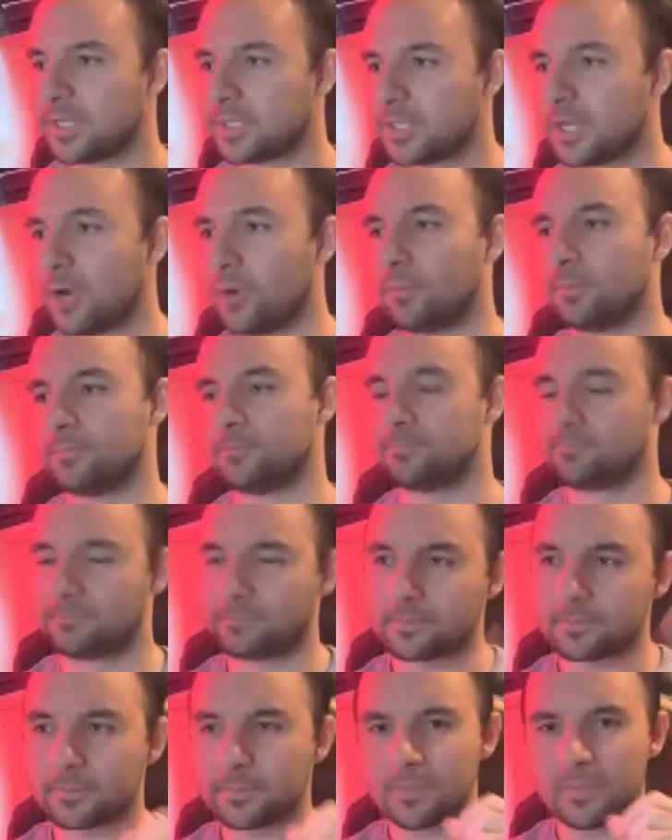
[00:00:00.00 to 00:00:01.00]
So
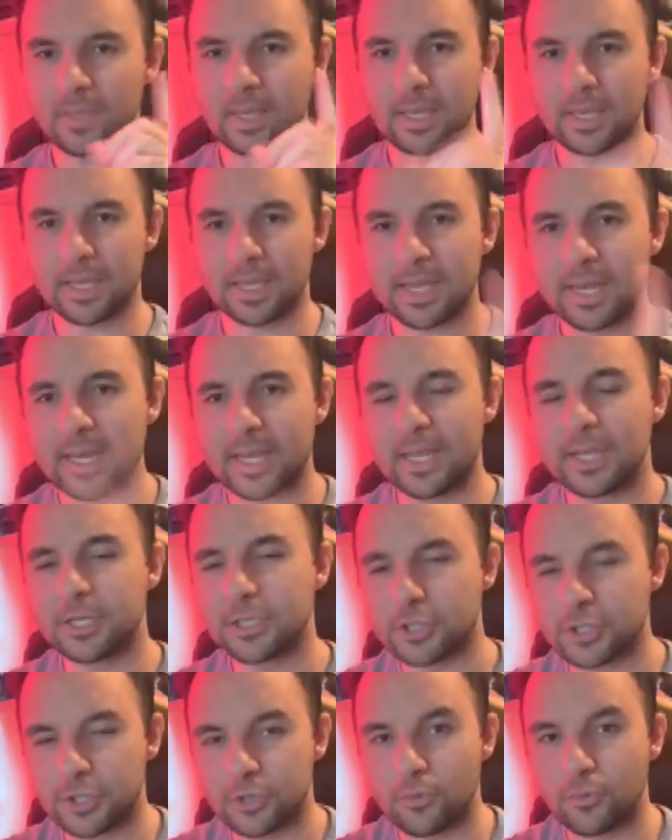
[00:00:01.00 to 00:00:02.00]
getting
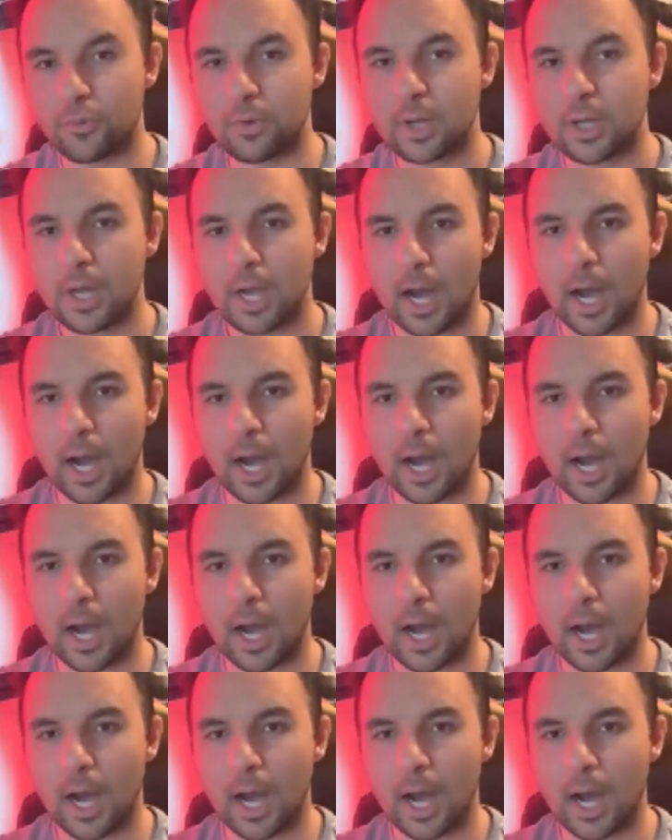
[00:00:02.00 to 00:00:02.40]
into